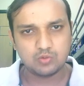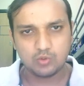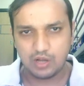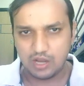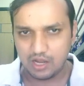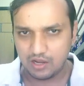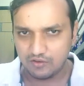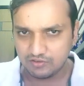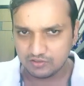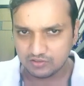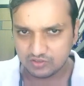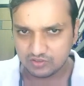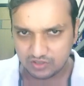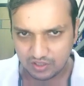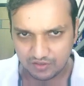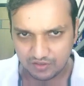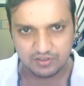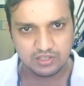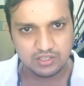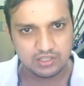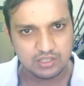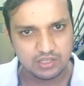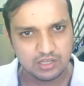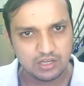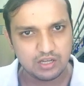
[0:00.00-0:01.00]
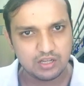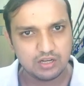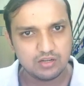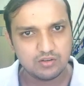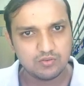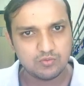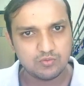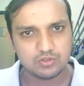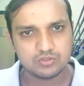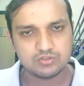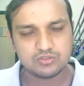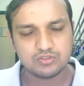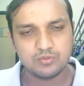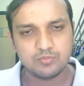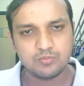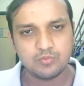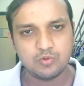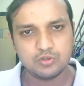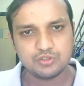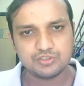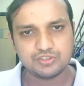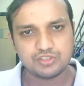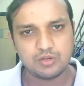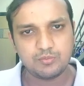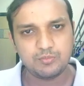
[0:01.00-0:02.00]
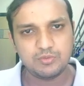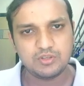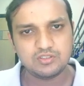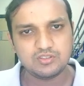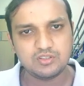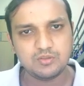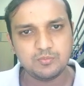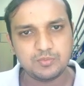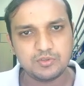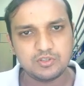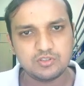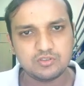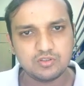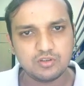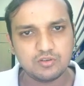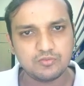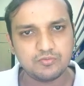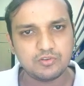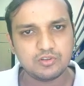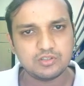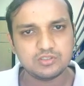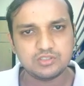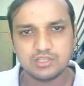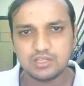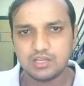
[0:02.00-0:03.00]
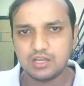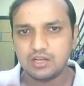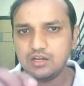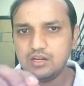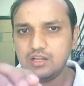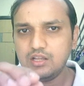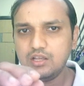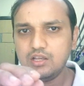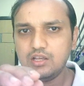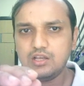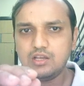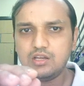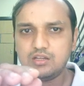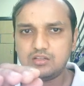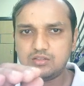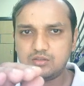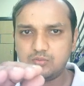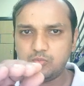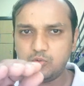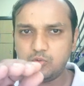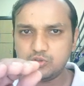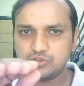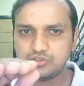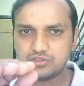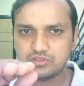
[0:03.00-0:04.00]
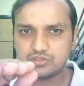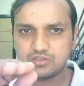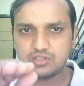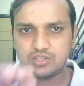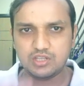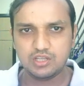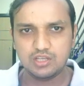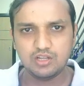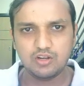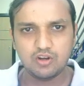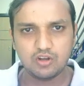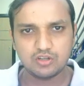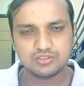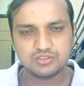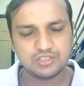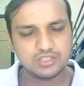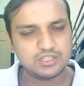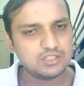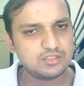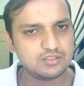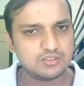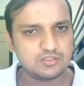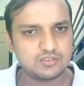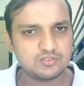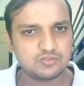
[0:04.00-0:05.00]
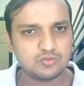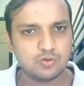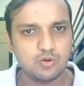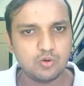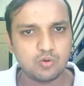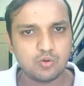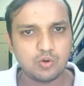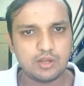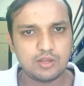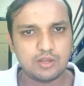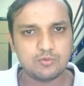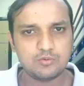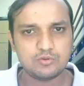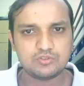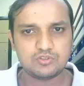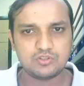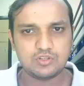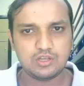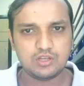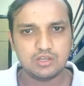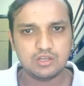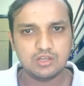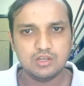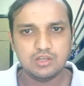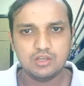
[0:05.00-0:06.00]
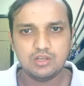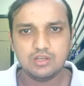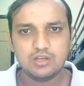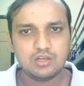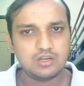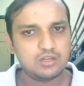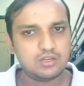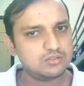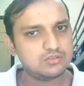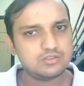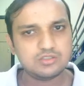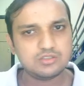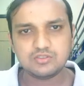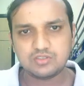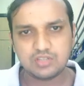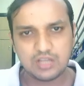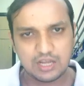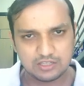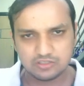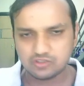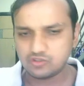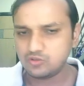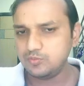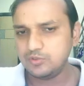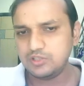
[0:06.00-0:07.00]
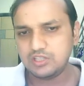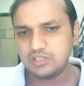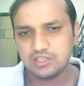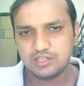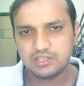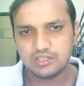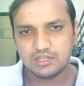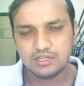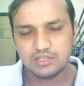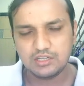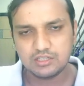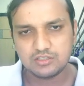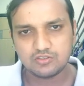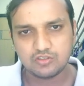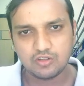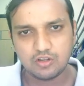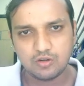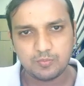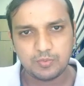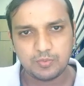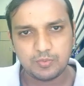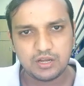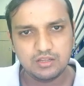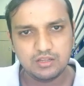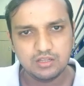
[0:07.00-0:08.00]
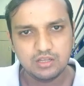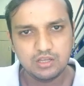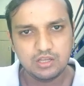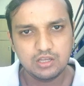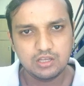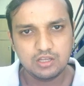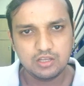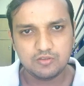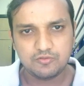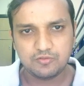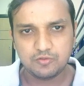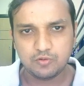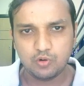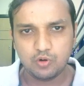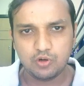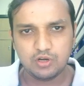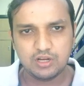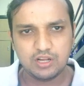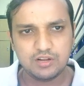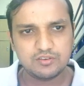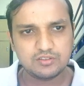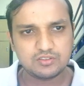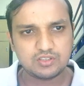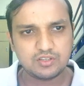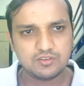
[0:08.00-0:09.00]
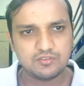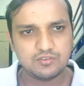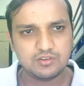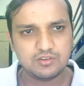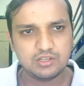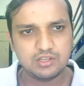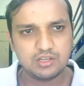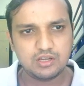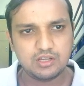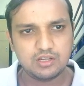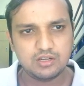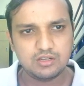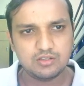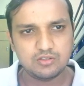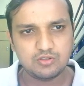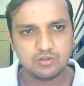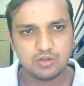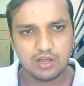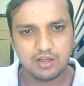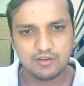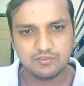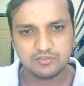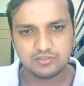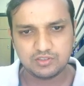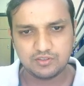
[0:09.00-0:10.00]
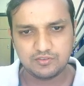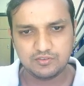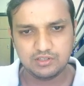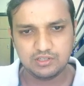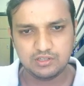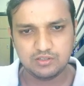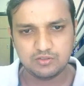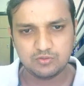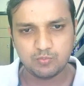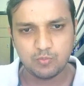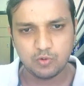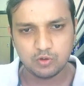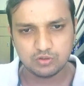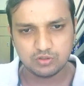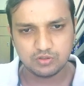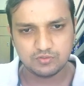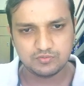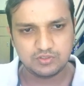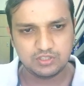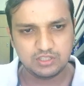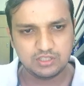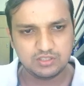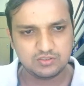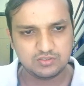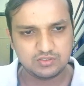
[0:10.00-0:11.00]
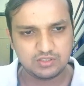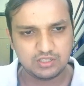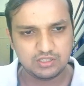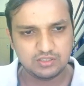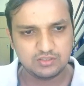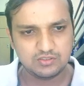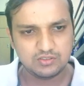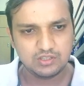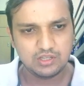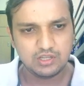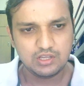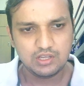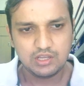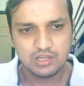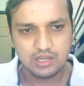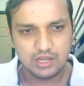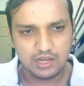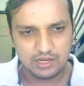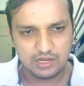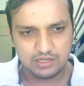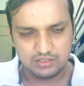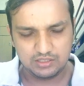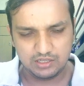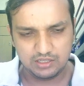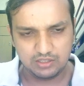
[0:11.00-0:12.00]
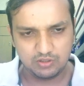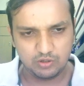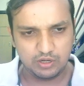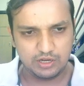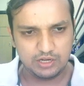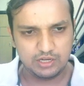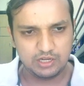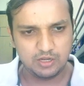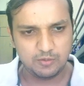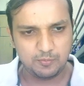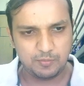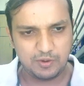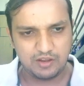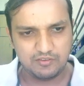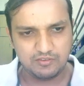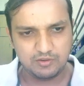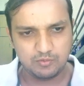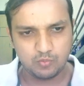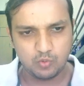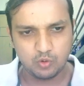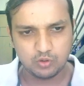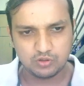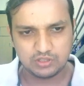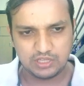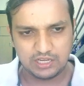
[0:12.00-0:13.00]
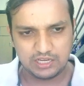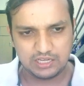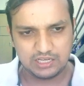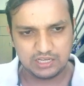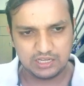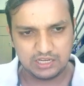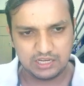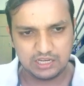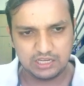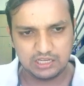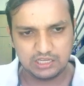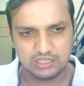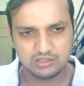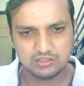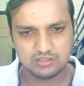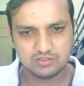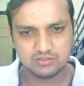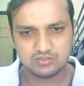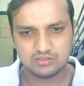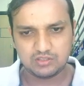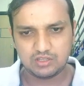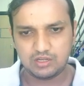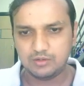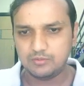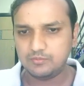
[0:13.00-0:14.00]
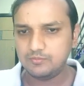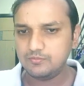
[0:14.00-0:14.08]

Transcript: have a 7 here was the most amazing piece of logic and the most key logic in this Sudoku, I would say. This has to be the intended solve path. If you don't have a 7 here, you have 7 in both of these cells, and then you end up having both 9 and 8 in this cell.